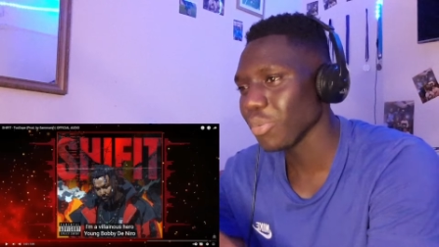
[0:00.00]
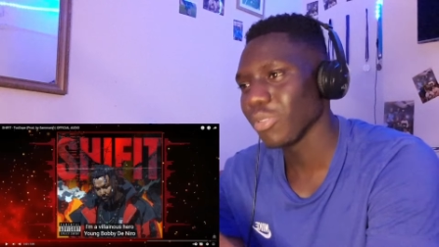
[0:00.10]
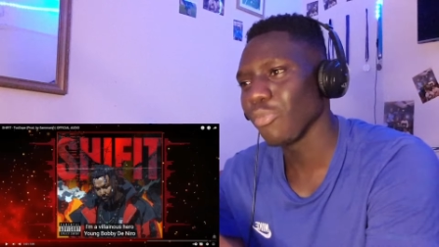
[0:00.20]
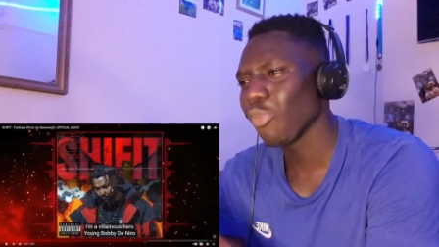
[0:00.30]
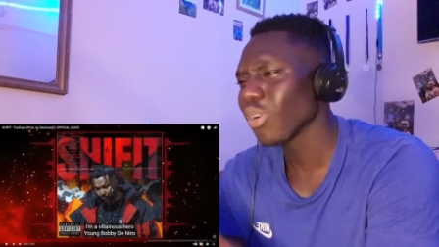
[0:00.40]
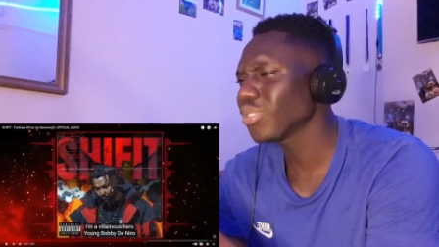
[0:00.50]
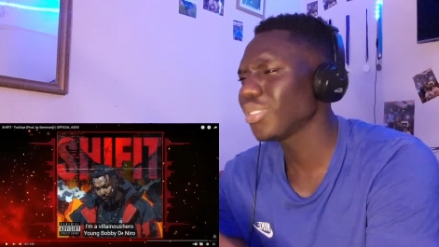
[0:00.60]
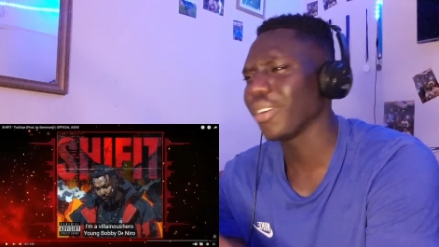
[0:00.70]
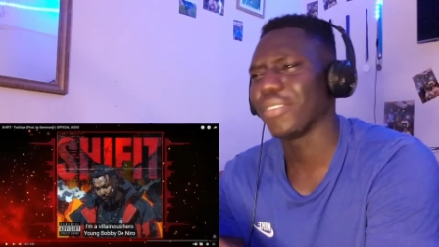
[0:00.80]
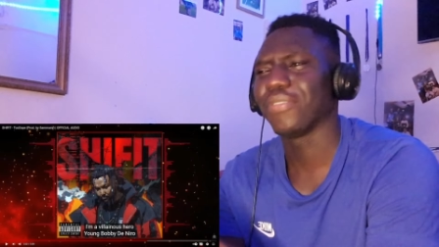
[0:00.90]
What
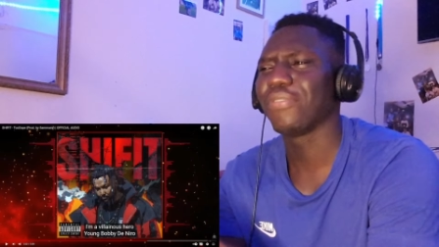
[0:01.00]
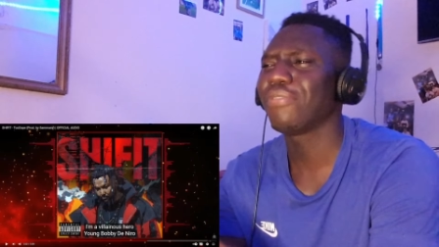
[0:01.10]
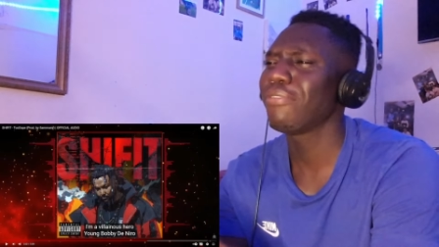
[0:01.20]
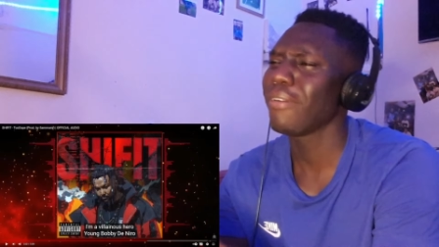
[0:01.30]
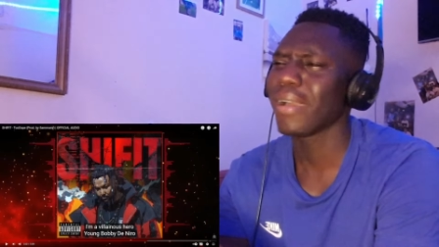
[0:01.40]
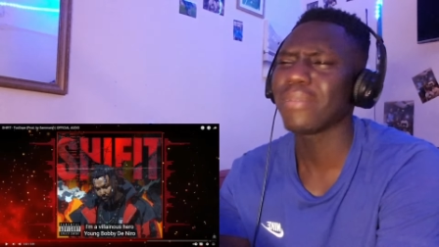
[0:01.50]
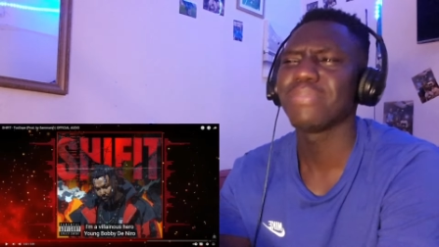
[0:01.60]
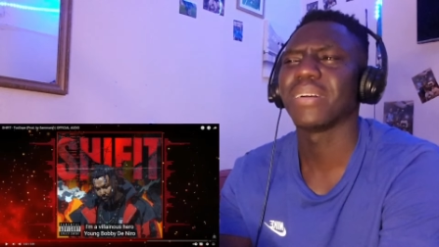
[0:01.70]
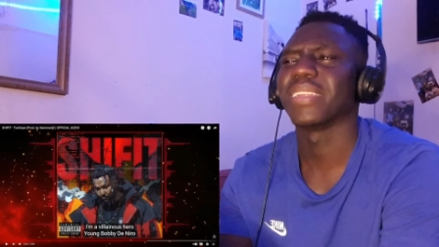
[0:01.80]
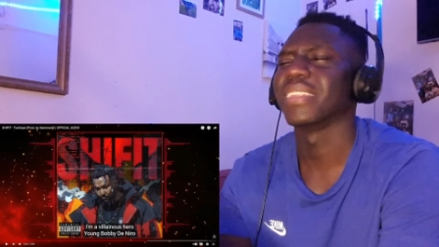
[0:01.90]
the fuck,
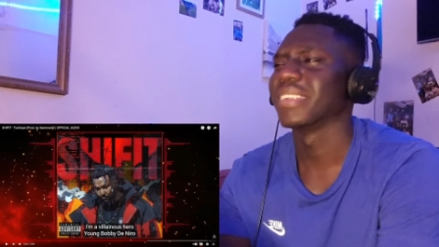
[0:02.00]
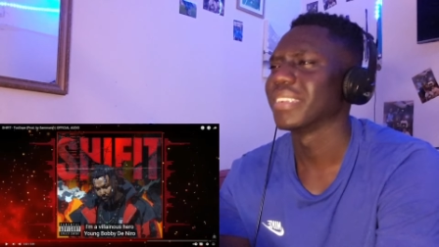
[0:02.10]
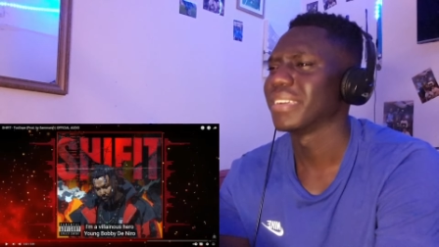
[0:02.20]
man?